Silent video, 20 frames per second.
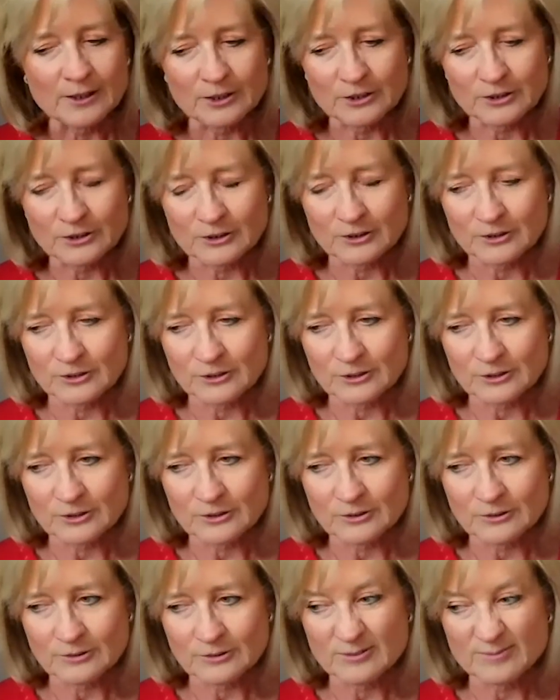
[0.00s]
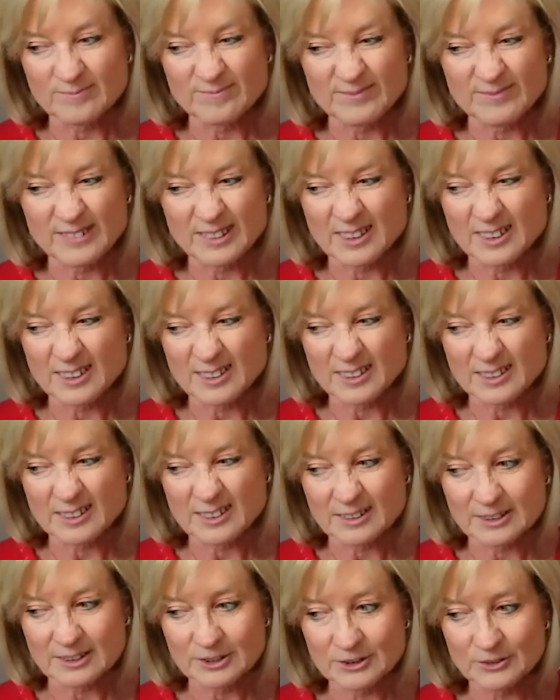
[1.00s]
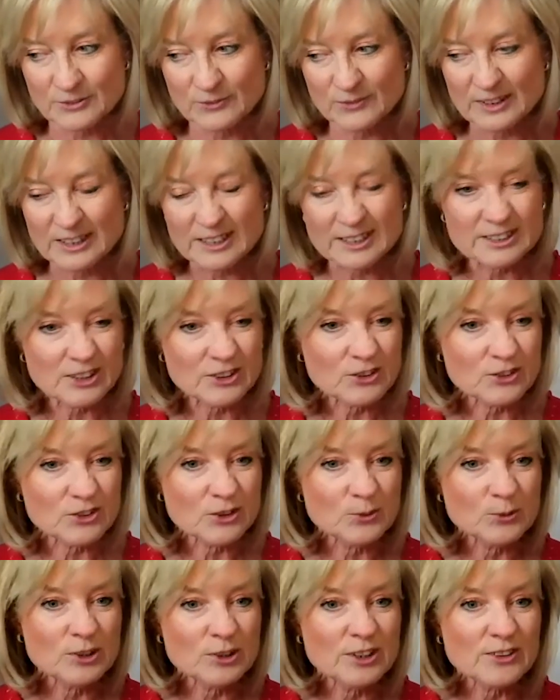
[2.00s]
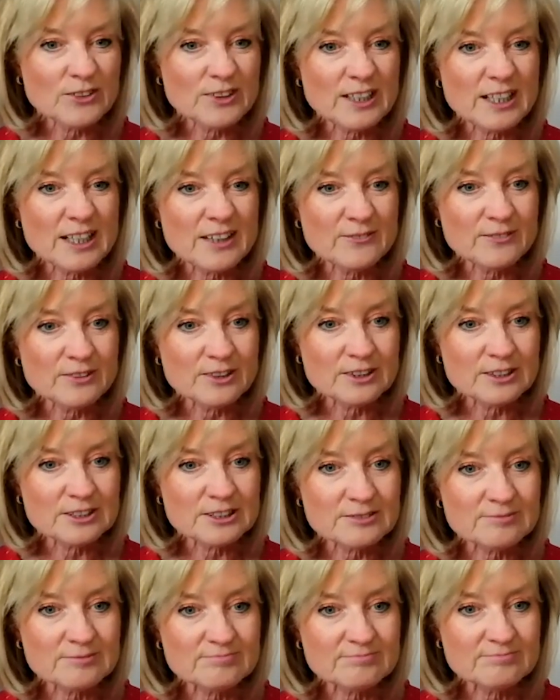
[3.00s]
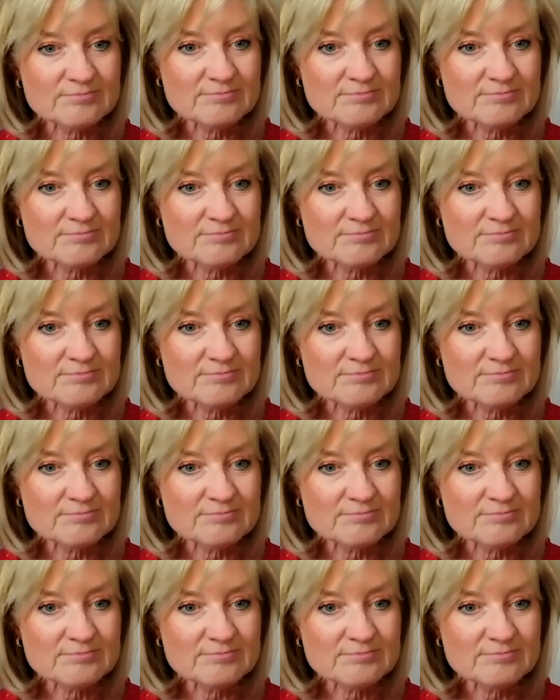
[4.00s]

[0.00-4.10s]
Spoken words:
you feel as though you're not worth the effort.